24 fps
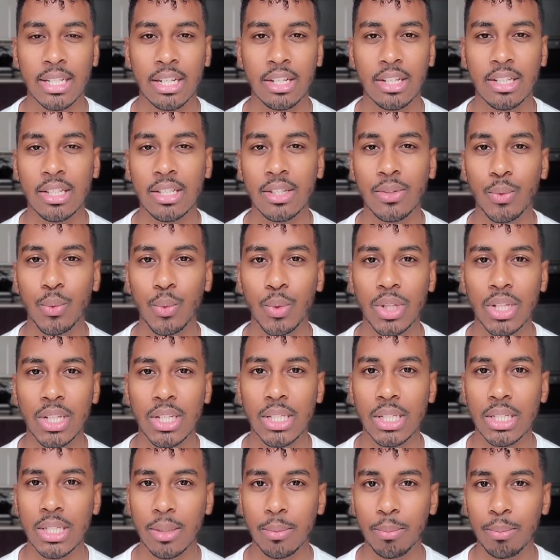now this is a really
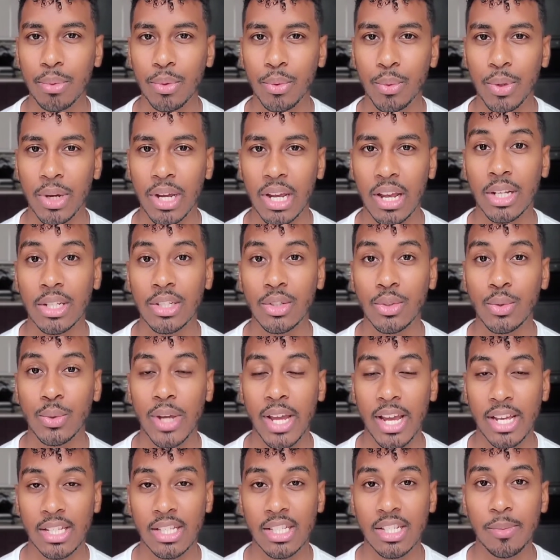simple way to
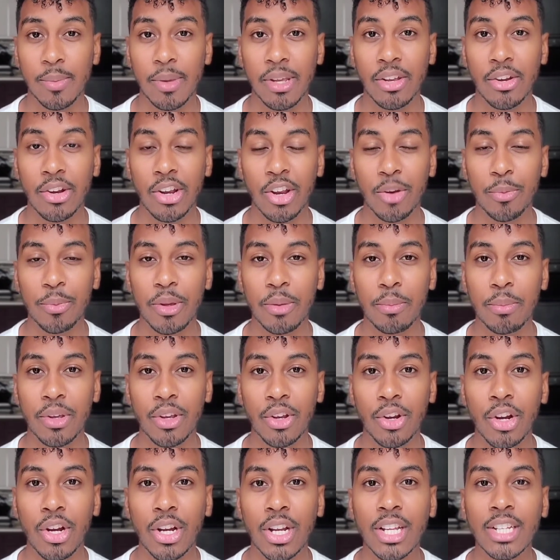estimate your
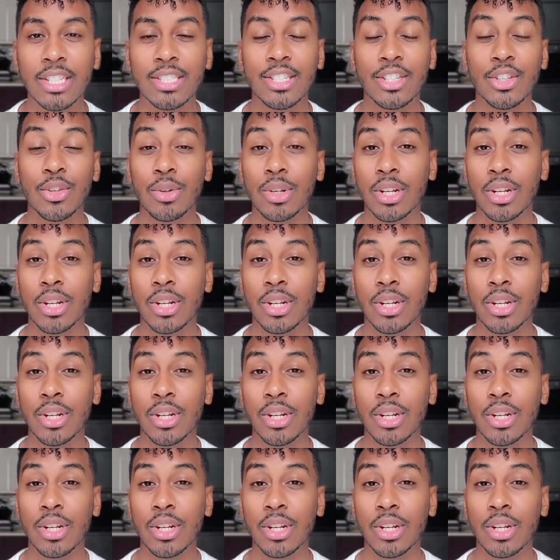Airbnb earnings.